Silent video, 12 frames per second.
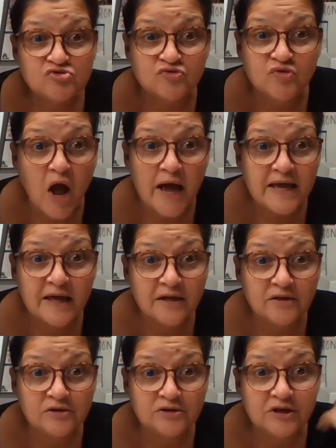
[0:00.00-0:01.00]

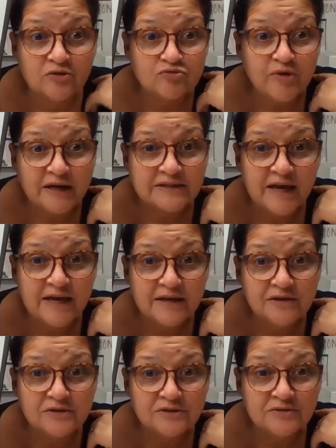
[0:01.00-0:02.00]
triangles and
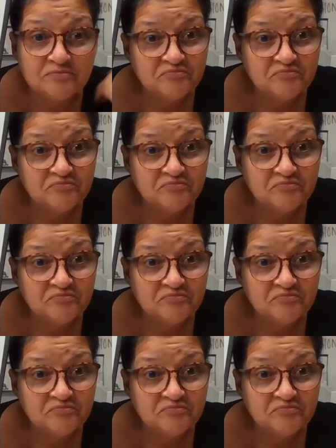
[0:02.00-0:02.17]
rectangles.